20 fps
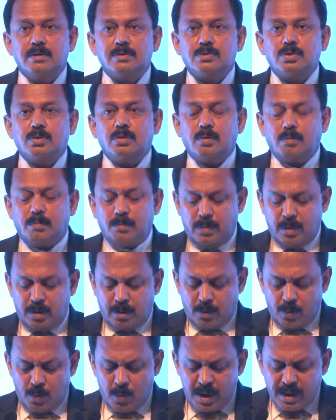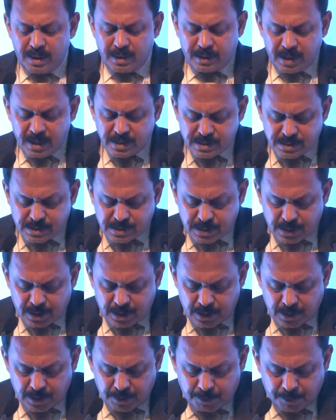So with this
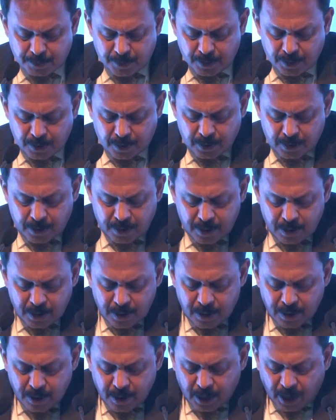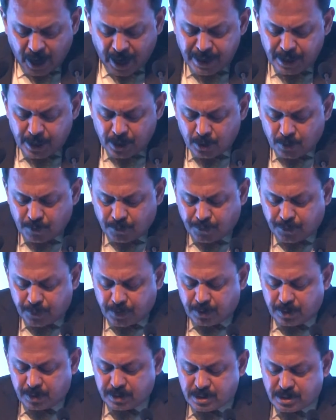uh, uh, kind of
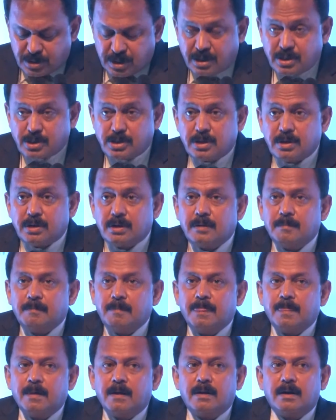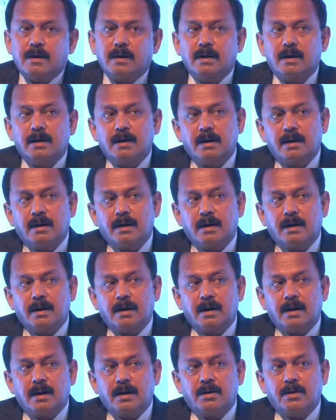uh, structure,
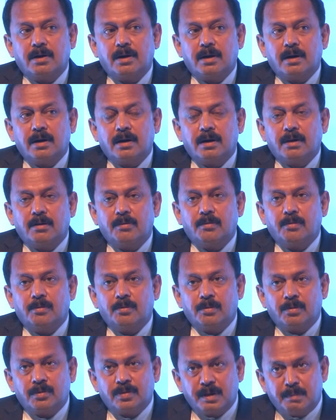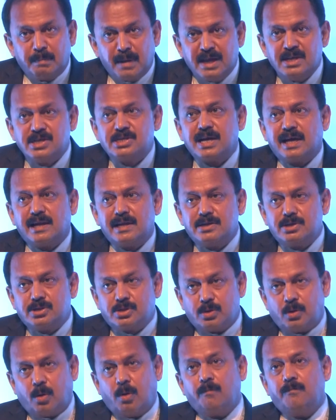the main
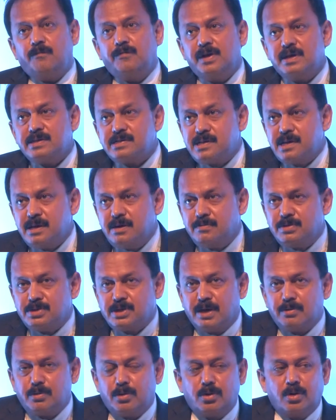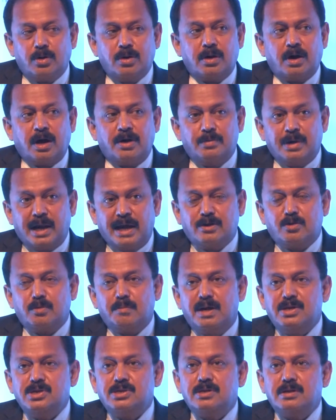challenge obviously which I would not I would like to
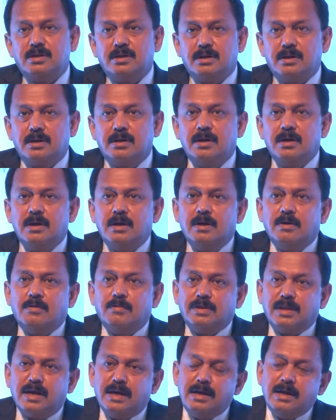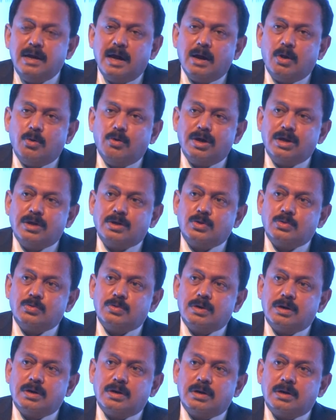mention here with India going
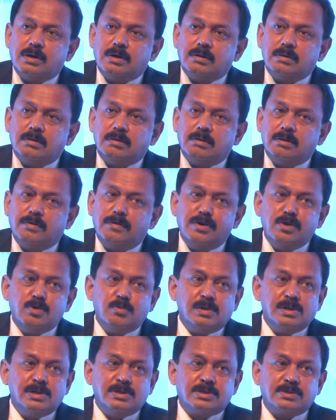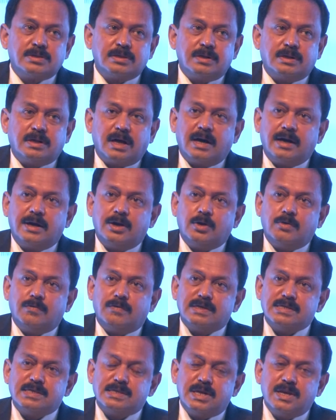to renewables target of
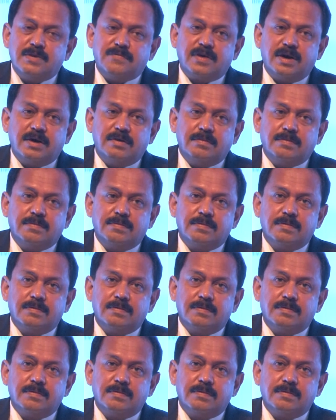175